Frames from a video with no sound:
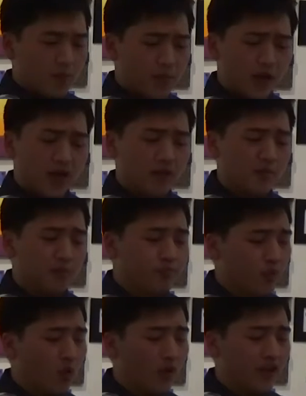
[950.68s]
Pen
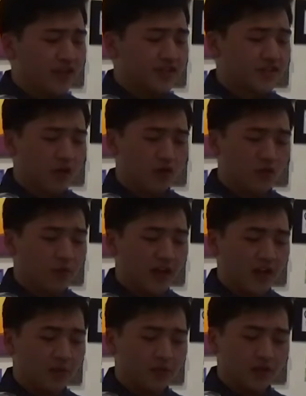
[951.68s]
poised over
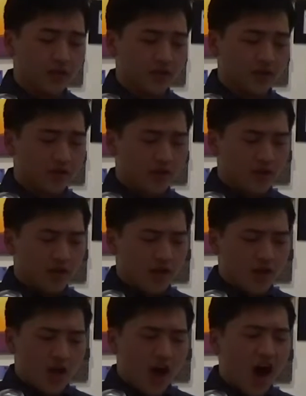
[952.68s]
paper.
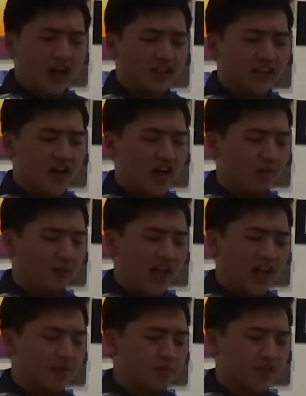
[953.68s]
Aliam
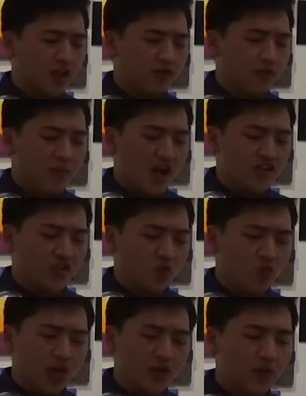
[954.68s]
let himself imagine
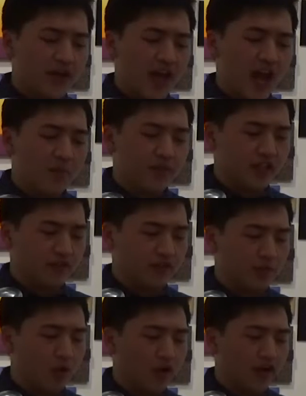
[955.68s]
what would happen if the
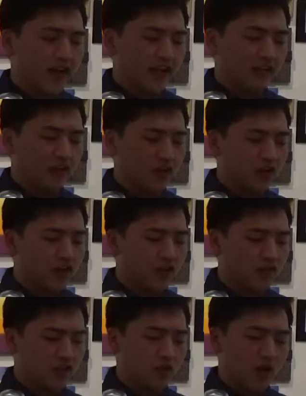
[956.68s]
party had learned of
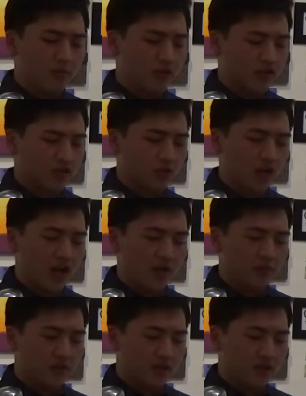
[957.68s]
his grandmother's crime.